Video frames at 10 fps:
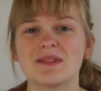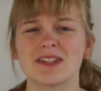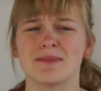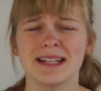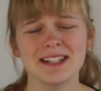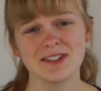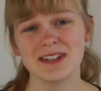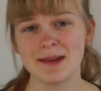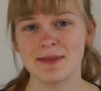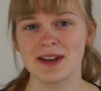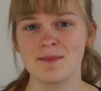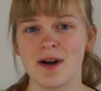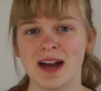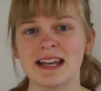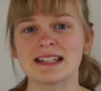So please do keep that in
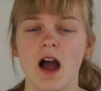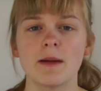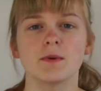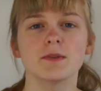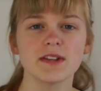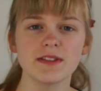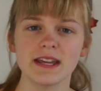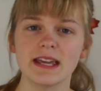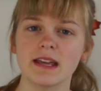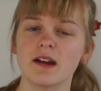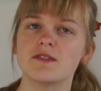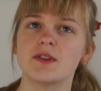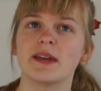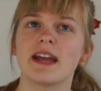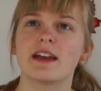mind. I'm also thinking of
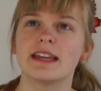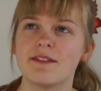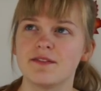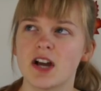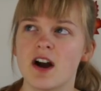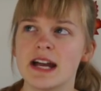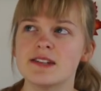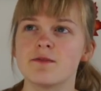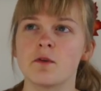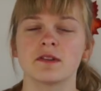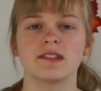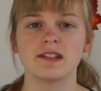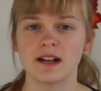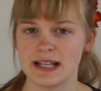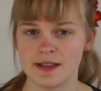doing a gift guide for
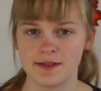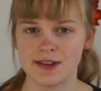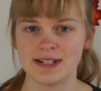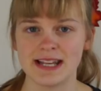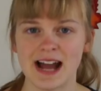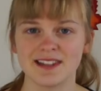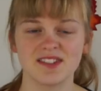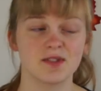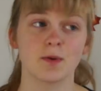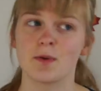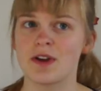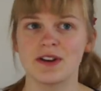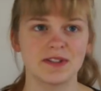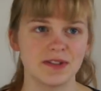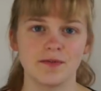study enthusiasts or
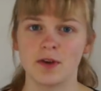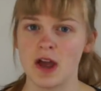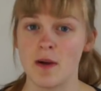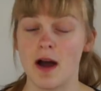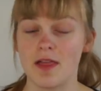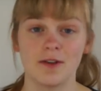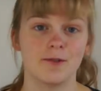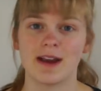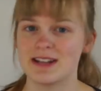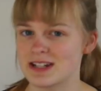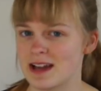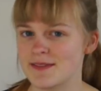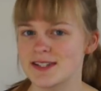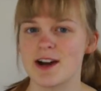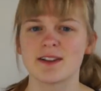those who follow the Granger
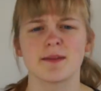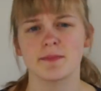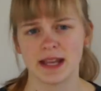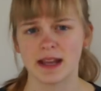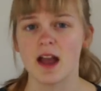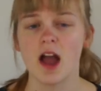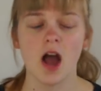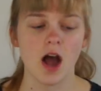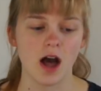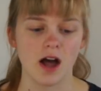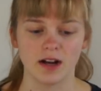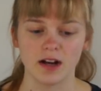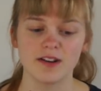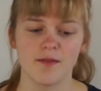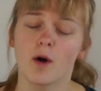lifestyle, something
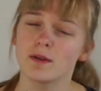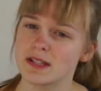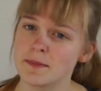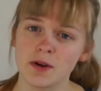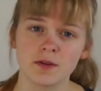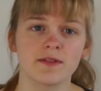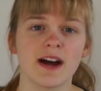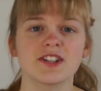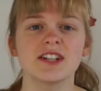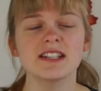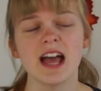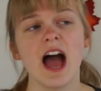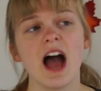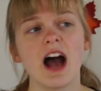kind of wholesome and old-fashioned.